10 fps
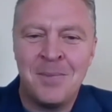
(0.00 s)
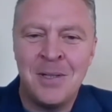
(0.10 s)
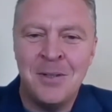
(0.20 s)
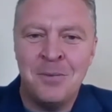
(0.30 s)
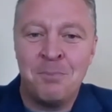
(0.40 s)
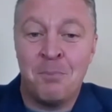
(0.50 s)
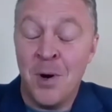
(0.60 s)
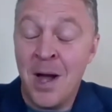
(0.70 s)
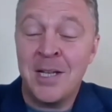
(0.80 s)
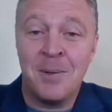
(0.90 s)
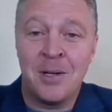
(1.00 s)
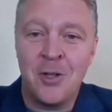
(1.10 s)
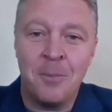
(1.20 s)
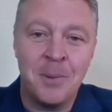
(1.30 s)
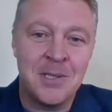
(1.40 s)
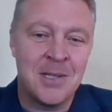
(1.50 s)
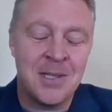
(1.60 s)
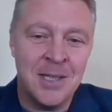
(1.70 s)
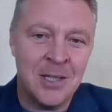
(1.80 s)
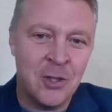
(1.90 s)
You write about topics that's
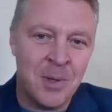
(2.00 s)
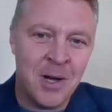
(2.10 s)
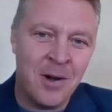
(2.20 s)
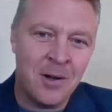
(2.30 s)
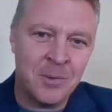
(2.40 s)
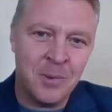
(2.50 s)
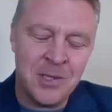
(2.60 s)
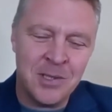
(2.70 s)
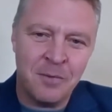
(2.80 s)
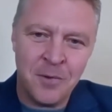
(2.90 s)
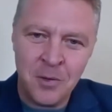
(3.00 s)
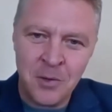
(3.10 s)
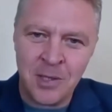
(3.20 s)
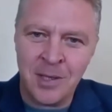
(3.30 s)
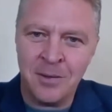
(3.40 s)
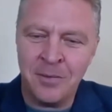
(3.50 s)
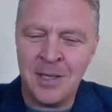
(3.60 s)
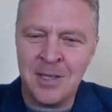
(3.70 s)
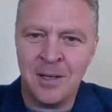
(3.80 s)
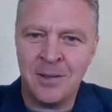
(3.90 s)
near to my heart, which is the future,
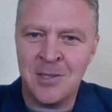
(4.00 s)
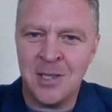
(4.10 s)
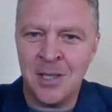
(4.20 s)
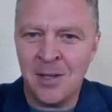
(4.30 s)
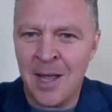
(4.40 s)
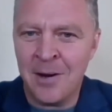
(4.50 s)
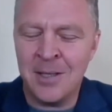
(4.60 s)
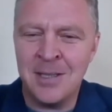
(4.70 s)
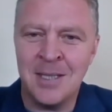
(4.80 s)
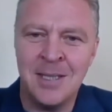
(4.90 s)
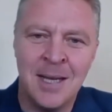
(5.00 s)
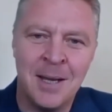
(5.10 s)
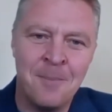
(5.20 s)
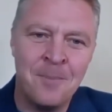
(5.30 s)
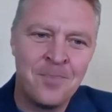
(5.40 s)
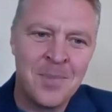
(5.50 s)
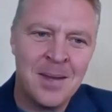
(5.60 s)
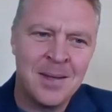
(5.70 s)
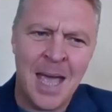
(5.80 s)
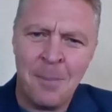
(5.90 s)
things like the singularity,
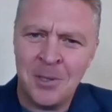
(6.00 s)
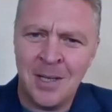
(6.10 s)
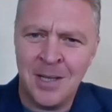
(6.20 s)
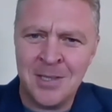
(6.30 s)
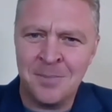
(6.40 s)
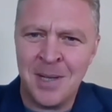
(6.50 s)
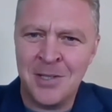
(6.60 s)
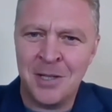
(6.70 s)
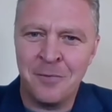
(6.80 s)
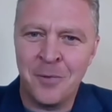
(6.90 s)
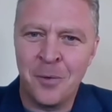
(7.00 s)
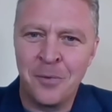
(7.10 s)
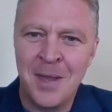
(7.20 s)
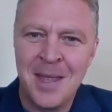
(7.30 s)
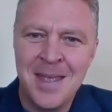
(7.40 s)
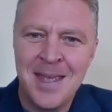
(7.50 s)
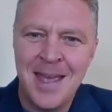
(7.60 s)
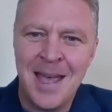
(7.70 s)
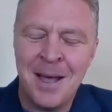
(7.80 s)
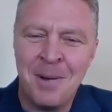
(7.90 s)
capitalism, and so forth.
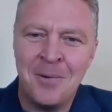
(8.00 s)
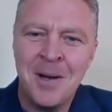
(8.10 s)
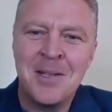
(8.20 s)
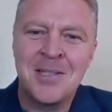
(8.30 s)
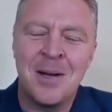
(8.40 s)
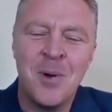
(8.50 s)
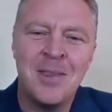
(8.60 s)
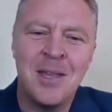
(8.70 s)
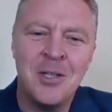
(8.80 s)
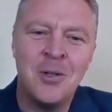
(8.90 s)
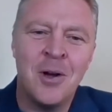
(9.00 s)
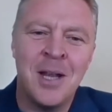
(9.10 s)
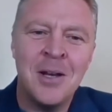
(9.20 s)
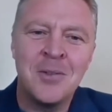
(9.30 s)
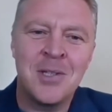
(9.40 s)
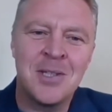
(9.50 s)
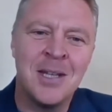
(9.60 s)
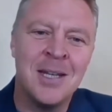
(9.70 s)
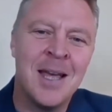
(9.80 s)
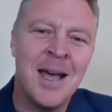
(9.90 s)
I read somewhere that you got interested
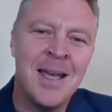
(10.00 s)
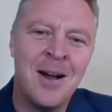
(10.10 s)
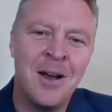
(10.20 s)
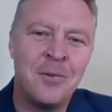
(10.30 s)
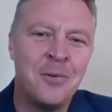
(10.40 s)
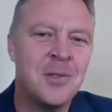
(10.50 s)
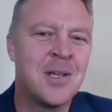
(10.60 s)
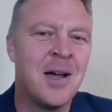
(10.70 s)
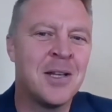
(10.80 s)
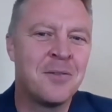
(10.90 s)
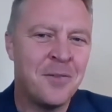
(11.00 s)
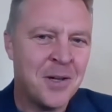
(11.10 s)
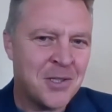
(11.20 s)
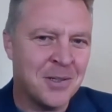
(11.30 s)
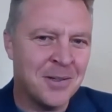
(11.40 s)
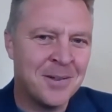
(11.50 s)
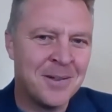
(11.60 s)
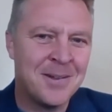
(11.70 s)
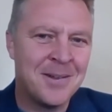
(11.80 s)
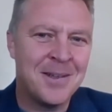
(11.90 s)
in AI through science fiction.
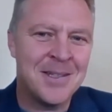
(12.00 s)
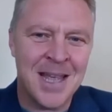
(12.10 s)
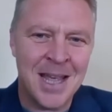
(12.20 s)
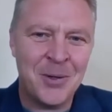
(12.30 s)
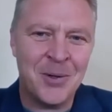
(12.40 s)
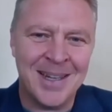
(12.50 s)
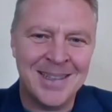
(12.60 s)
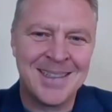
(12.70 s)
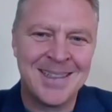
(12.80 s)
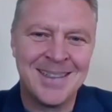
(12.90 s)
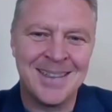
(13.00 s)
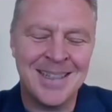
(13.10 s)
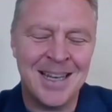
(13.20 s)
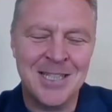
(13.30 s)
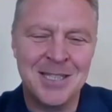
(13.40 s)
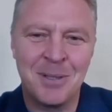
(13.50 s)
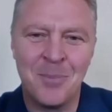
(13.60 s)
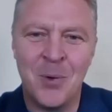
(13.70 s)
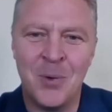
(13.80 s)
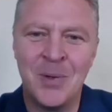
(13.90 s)
Is that correct? Tell us a bit
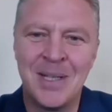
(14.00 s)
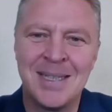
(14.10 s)
more.